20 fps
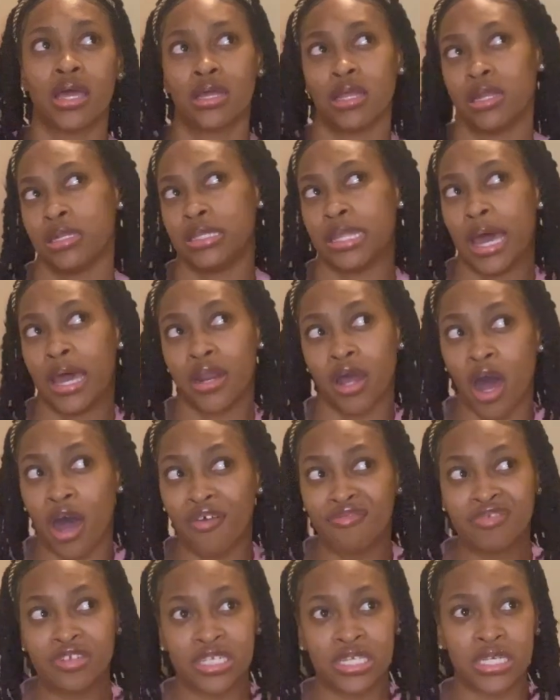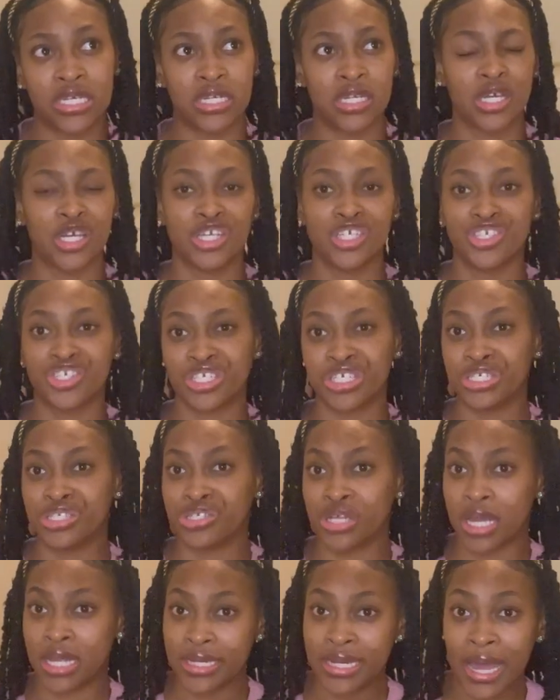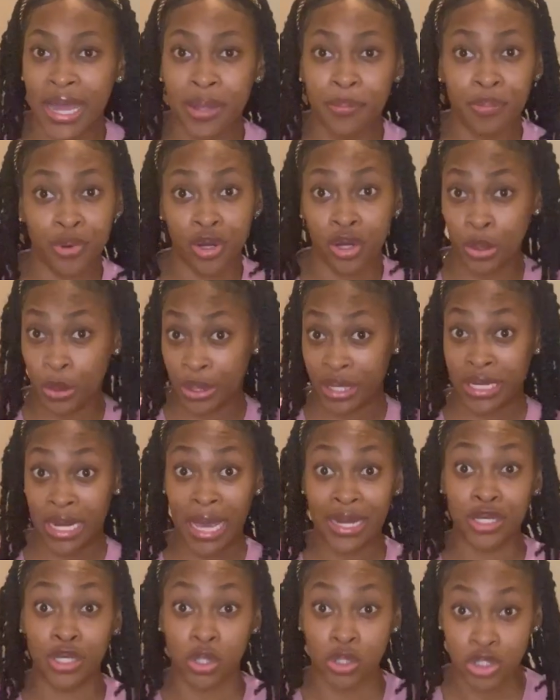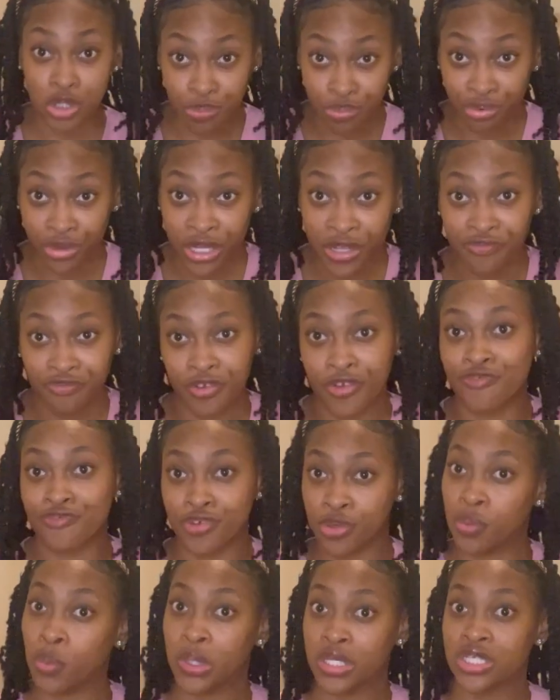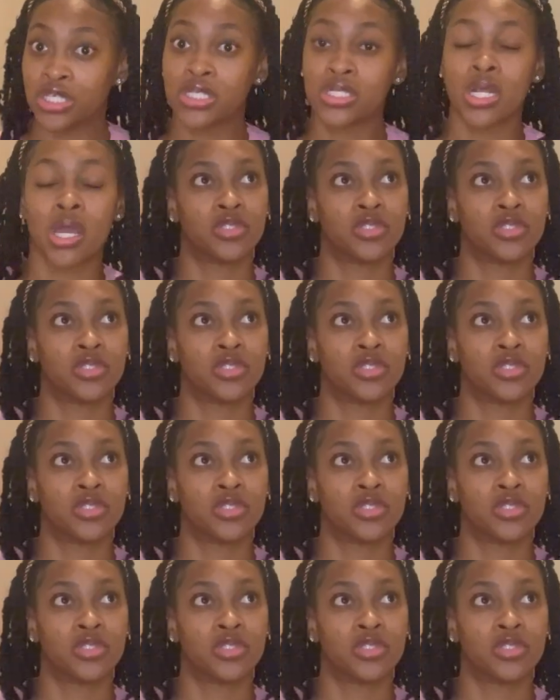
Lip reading: that often, changing a diaper or an adult brief if you wish